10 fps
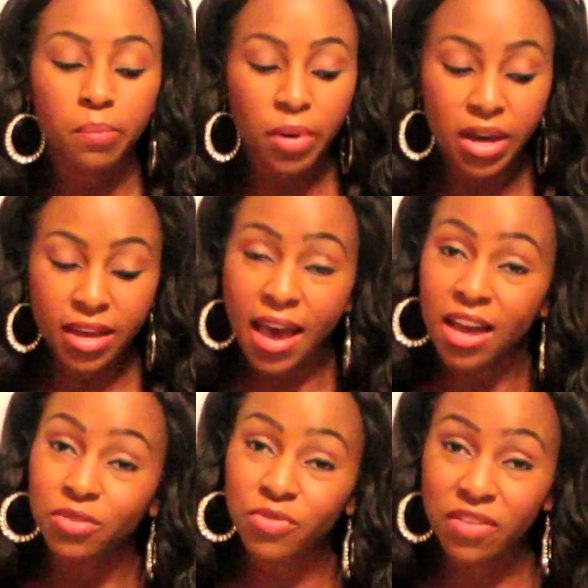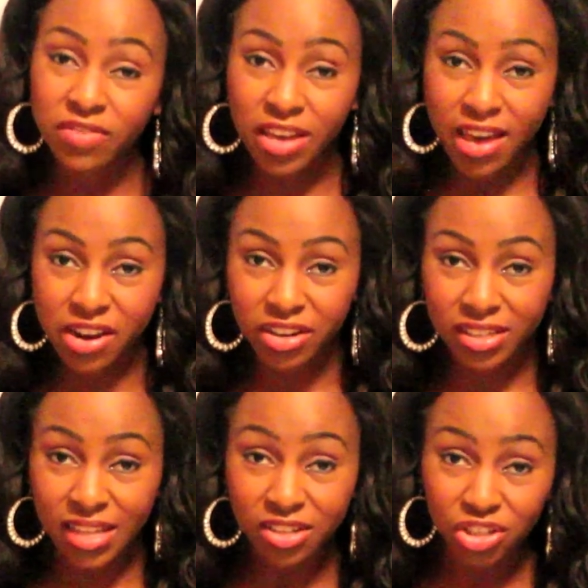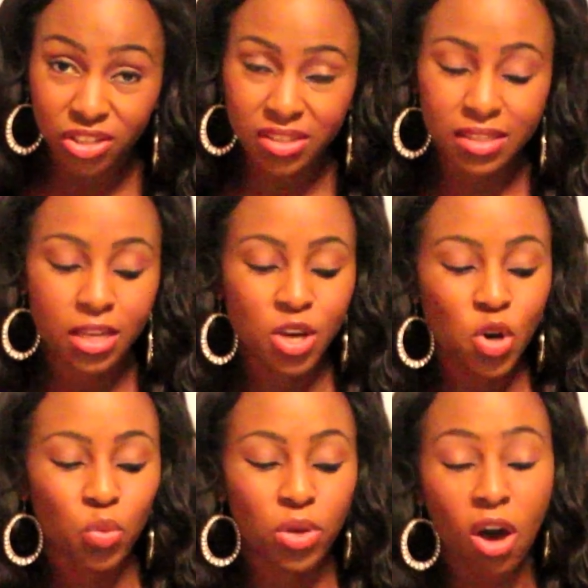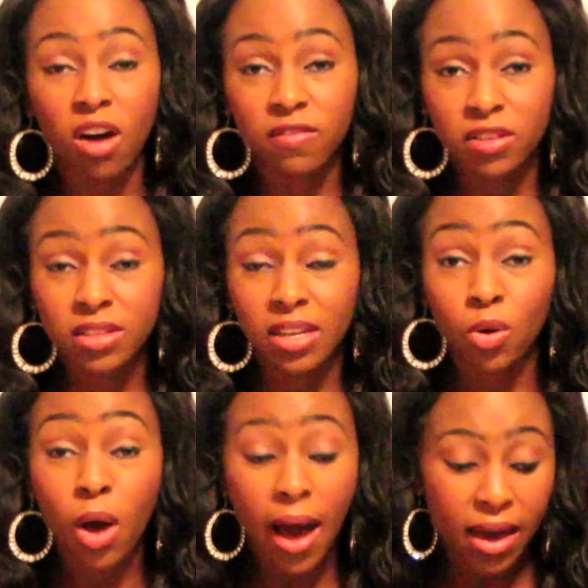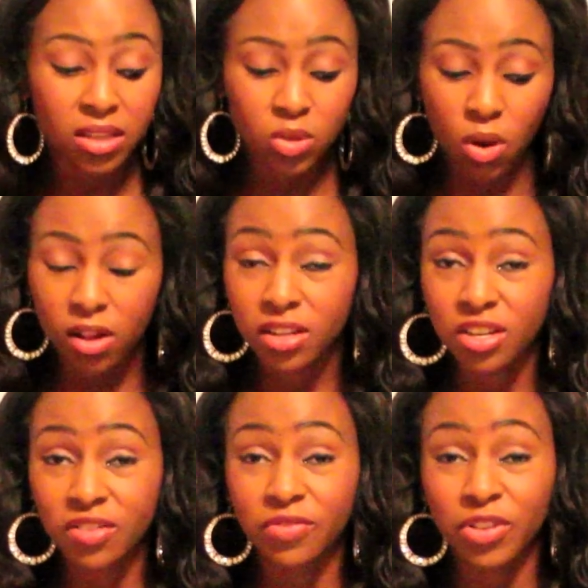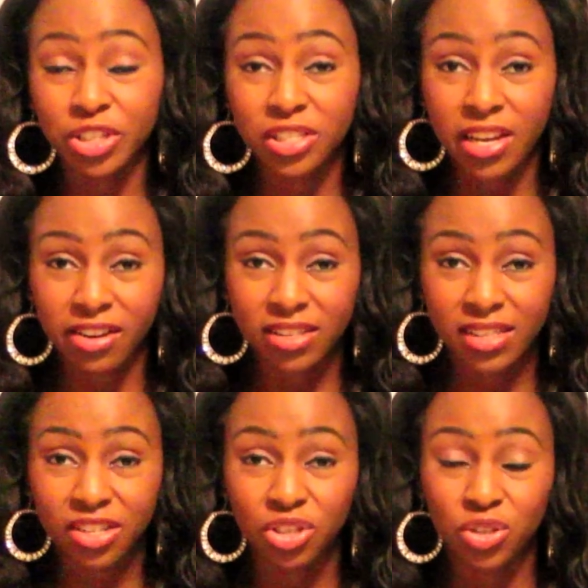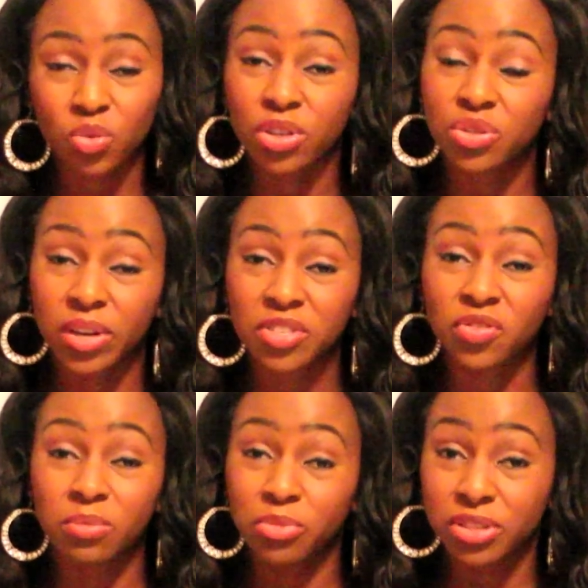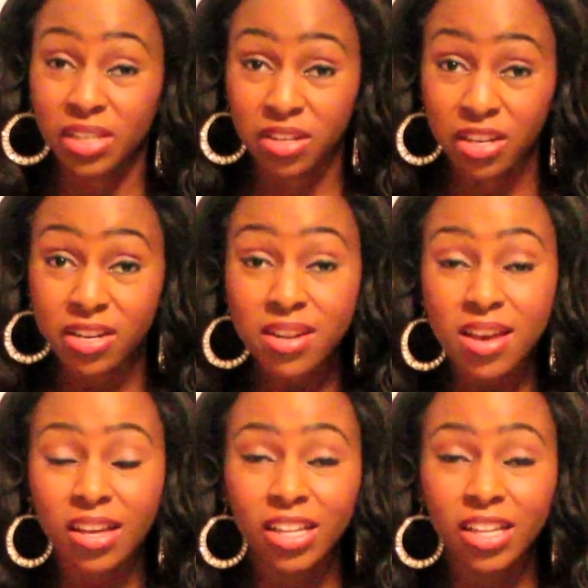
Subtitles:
But at Revié Hair Extensions, we offer the highest quality of virgin hair extensions, which range from Brazilian